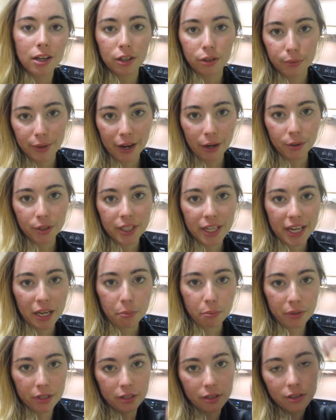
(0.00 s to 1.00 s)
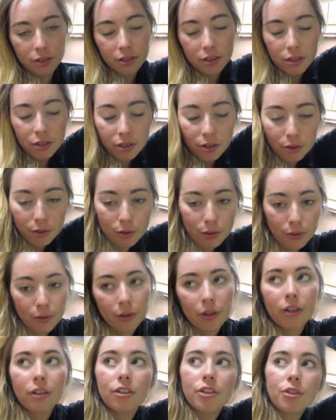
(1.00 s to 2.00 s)
around campus
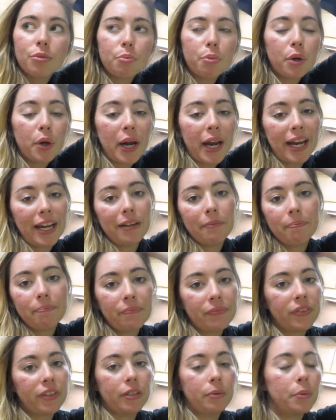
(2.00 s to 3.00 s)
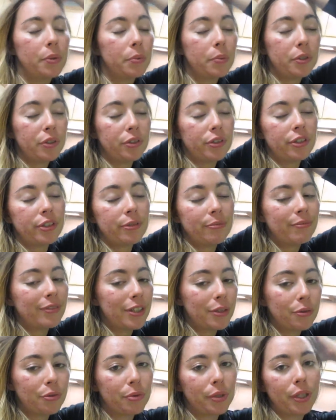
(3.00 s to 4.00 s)
to just pray. It was
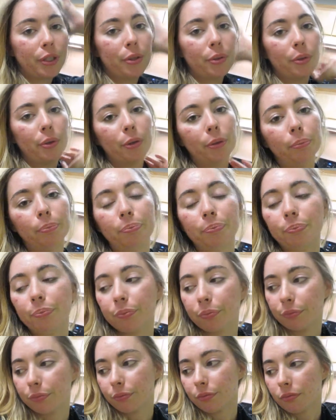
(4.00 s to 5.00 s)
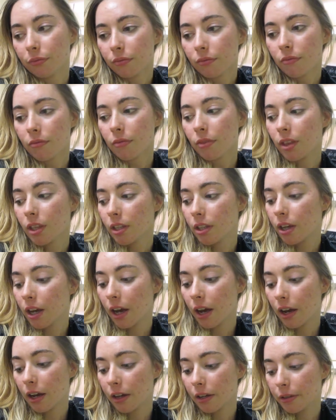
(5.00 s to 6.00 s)
really cool.
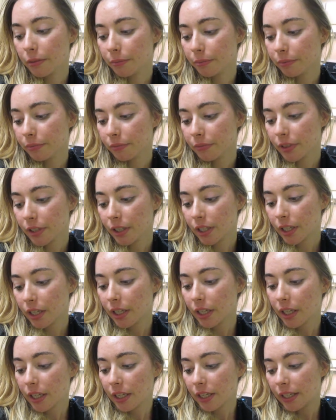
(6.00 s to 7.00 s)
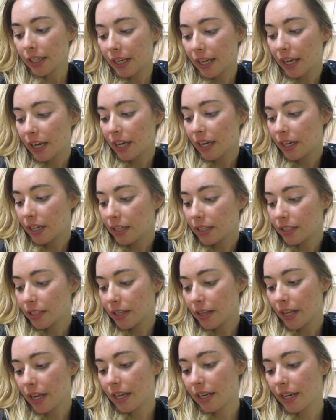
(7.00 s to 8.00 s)
And
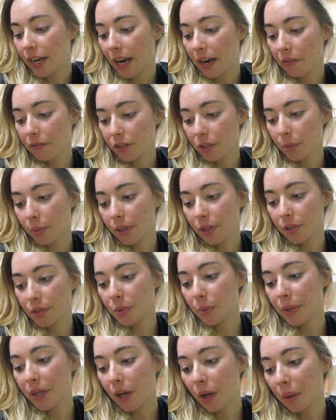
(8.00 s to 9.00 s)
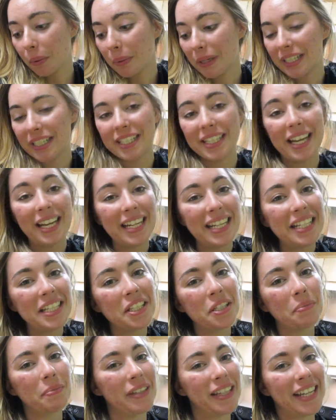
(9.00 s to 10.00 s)
then afterwards we all went to
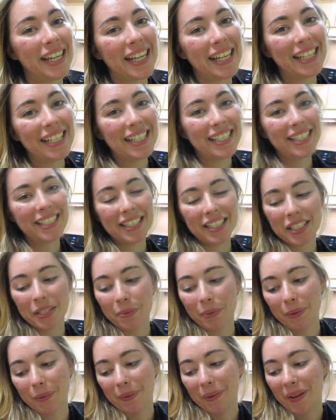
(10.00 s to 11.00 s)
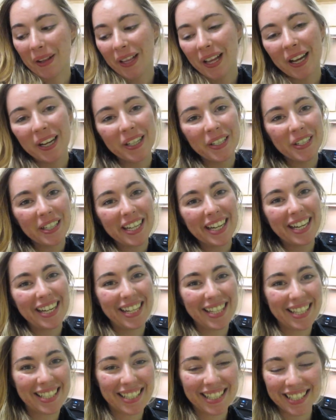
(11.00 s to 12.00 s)
Denny's because we were all
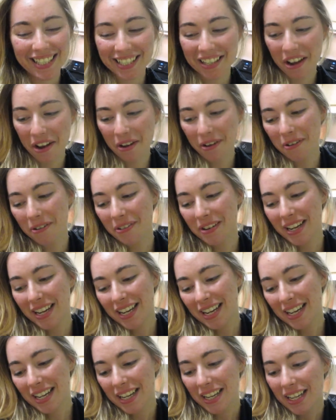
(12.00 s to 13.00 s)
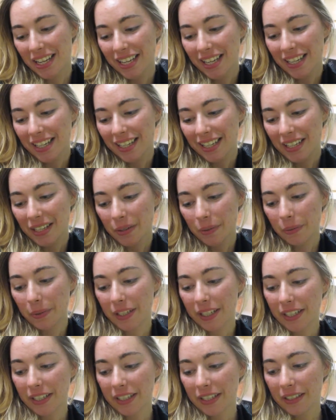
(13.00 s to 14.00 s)
hungry. So
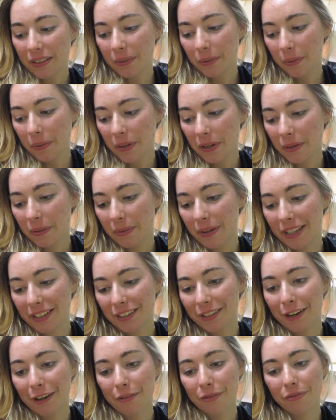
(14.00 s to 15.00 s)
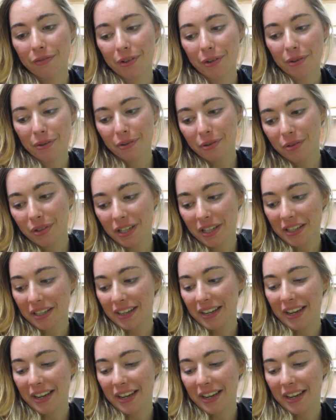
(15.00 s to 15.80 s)
we went and got food,